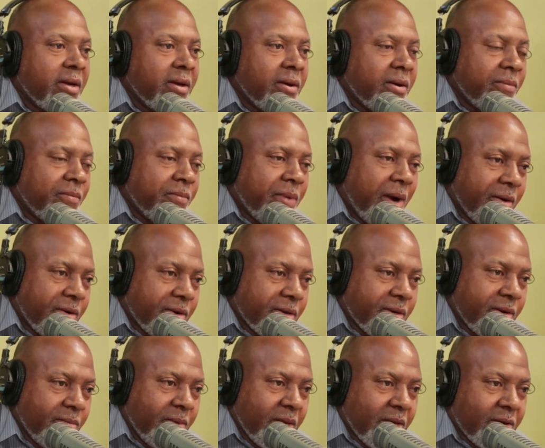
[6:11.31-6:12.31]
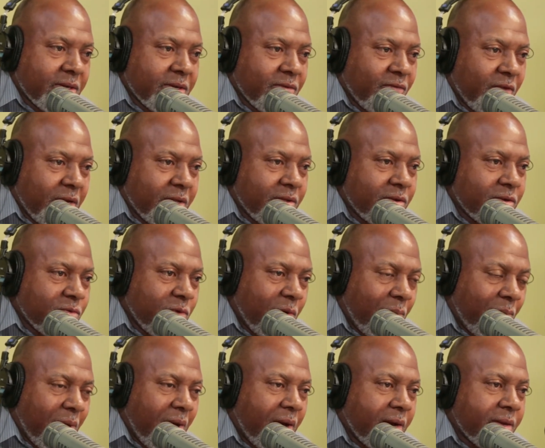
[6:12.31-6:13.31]
Apparently, because vehicles were
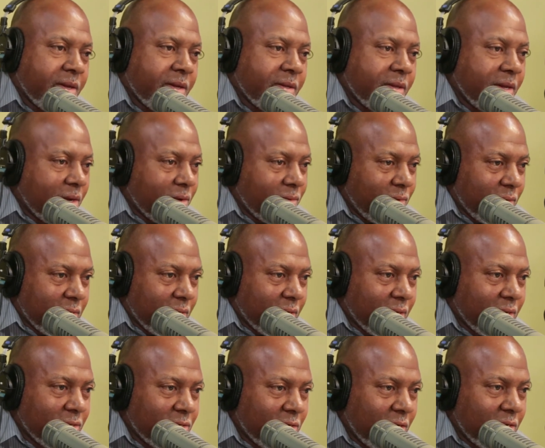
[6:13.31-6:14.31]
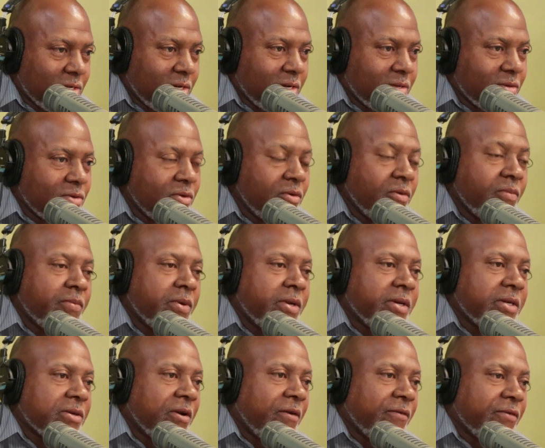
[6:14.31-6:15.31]
parked and there was a congestion, two
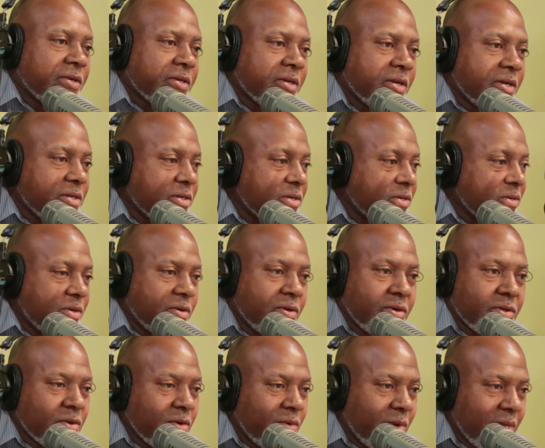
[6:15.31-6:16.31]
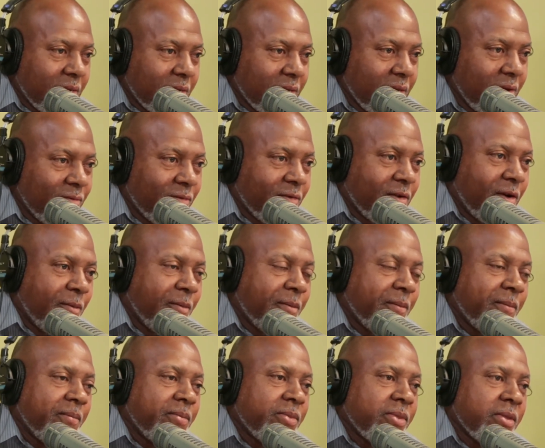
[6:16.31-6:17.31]
police officers, don't know where they came
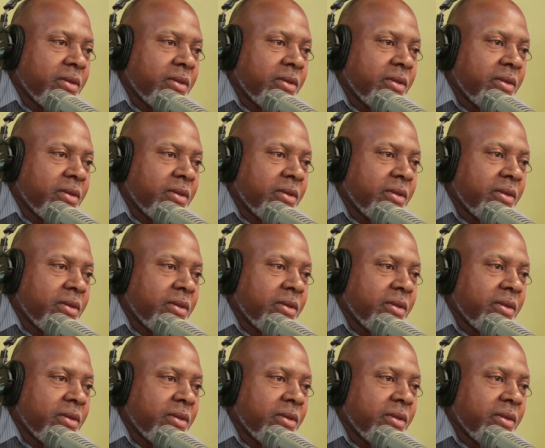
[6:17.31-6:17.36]
from,